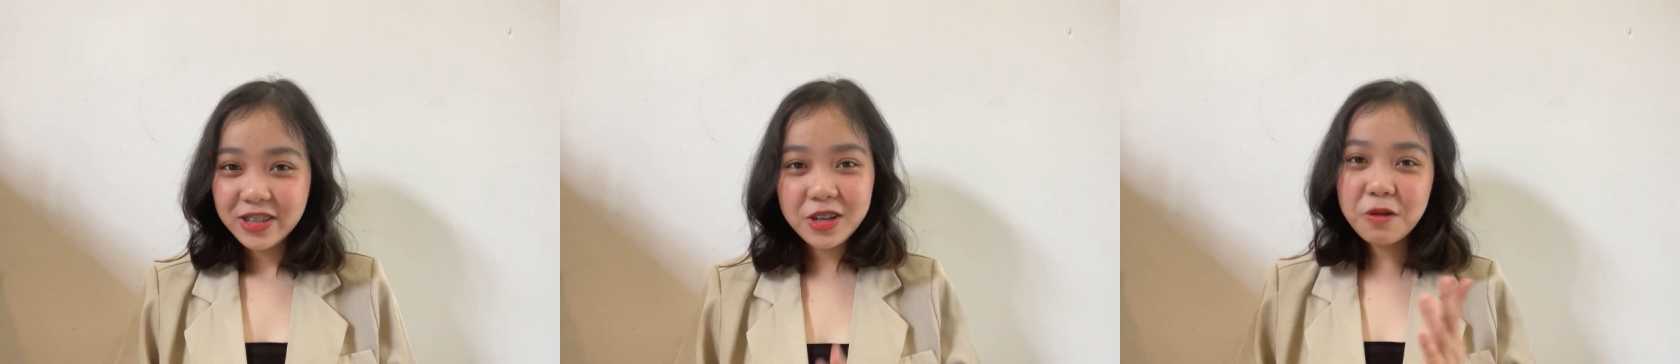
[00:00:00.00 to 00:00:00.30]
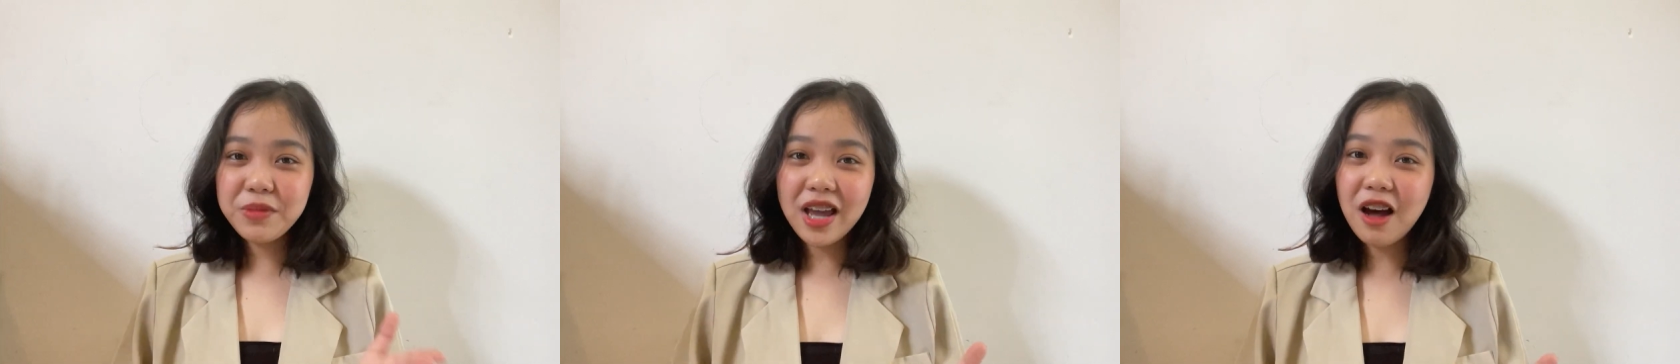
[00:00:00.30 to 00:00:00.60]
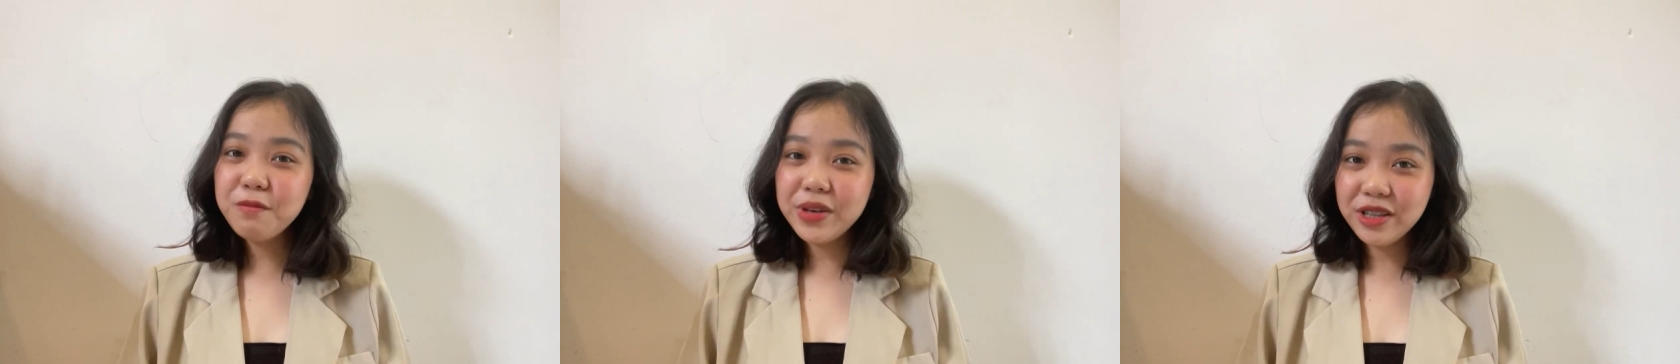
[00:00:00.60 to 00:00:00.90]
show me
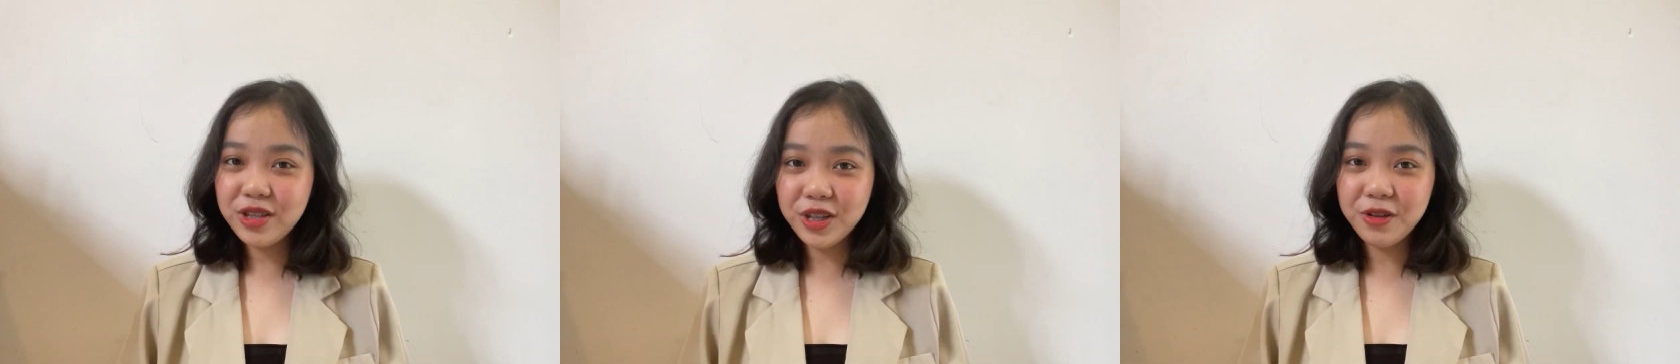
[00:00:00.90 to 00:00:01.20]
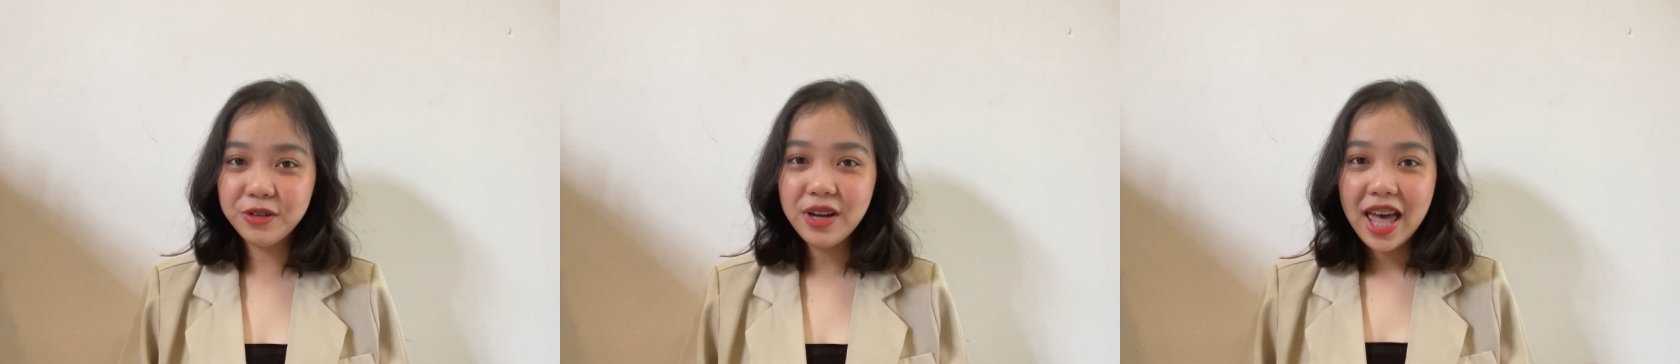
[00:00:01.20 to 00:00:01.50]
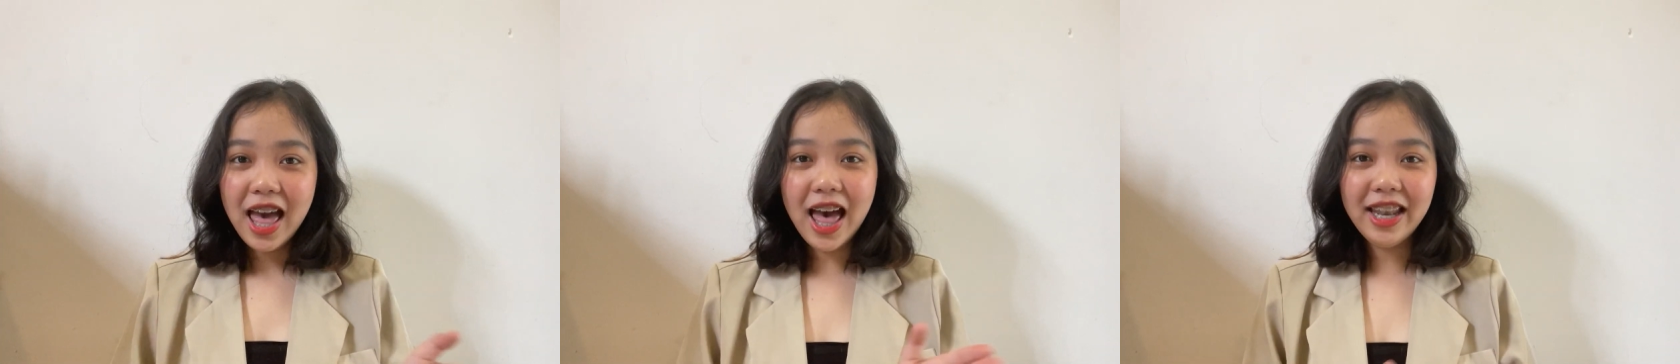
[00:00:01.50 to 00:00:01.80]
on BITU
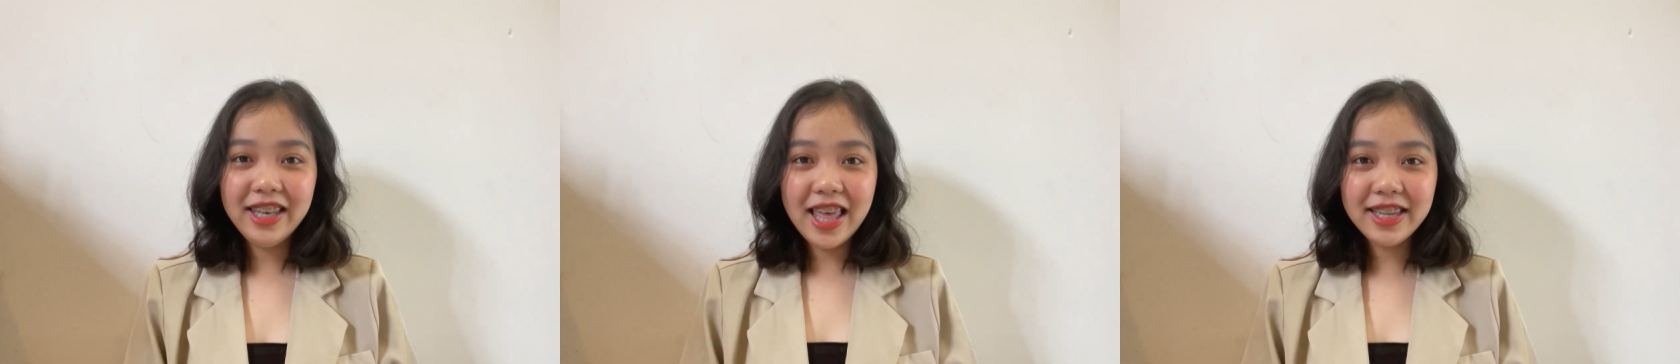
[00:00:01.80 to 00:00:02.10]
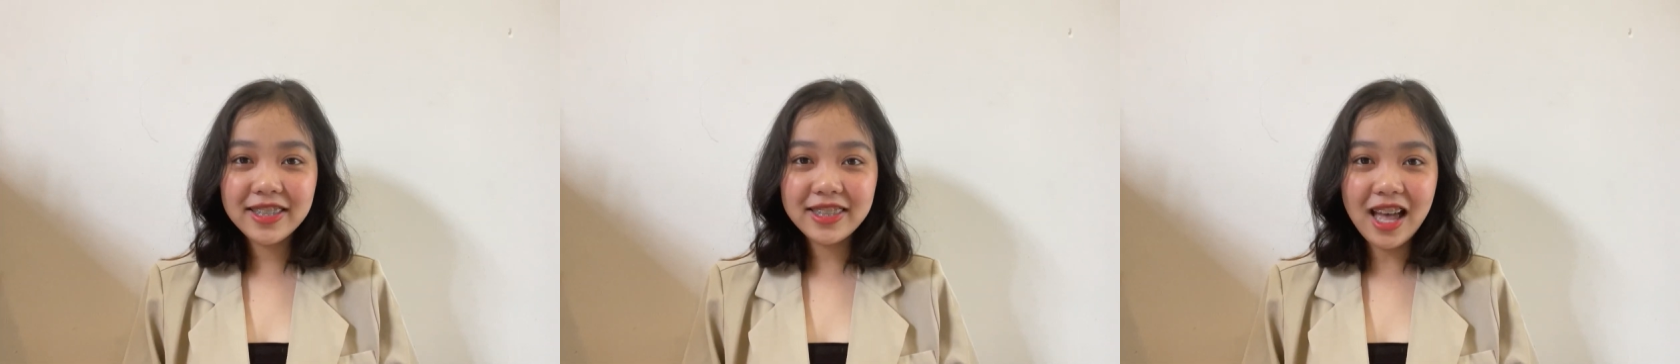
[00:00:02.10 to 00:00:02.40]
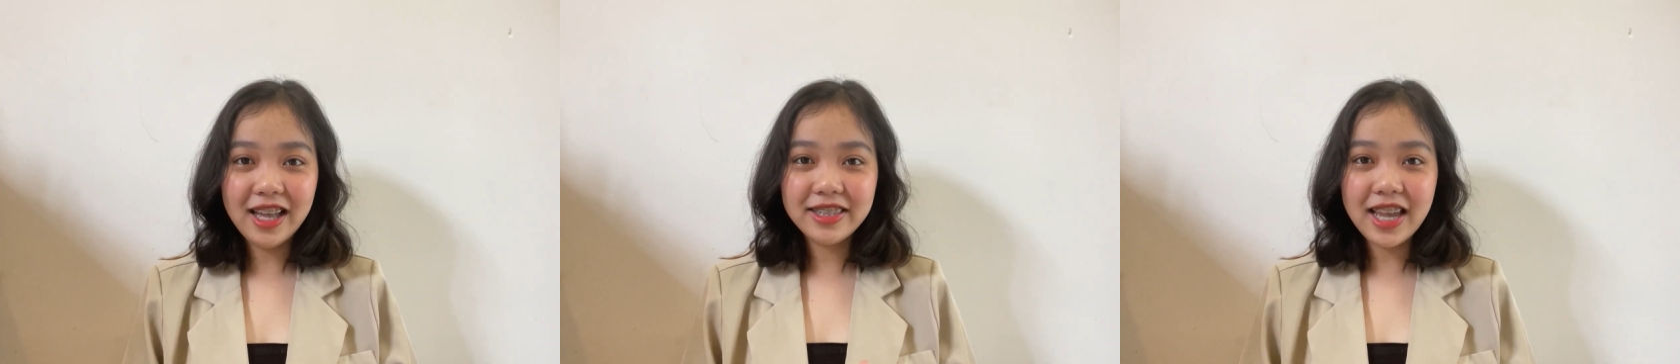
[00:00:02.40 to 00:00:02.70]
and let's
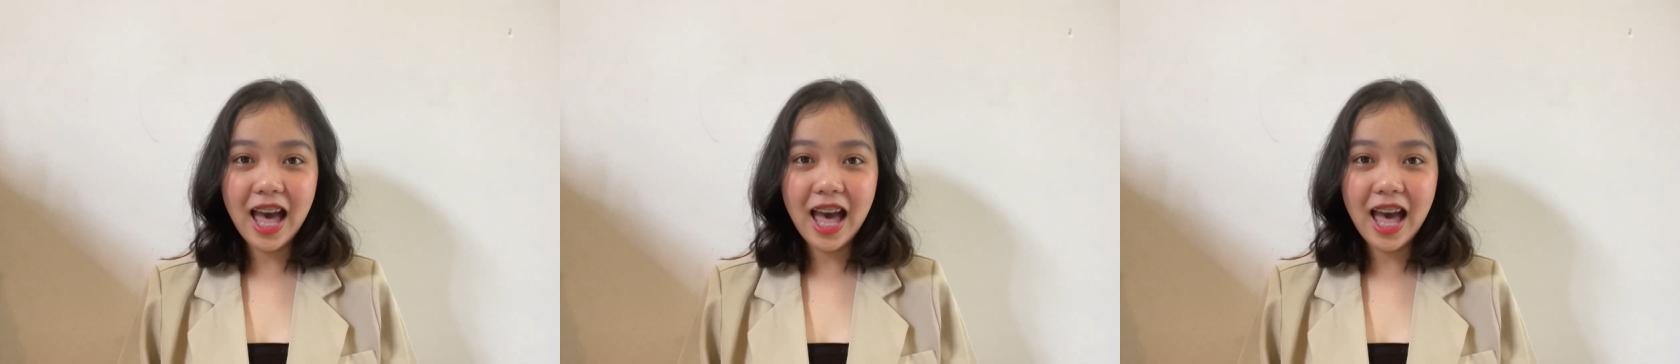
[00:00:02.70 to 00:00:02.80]
start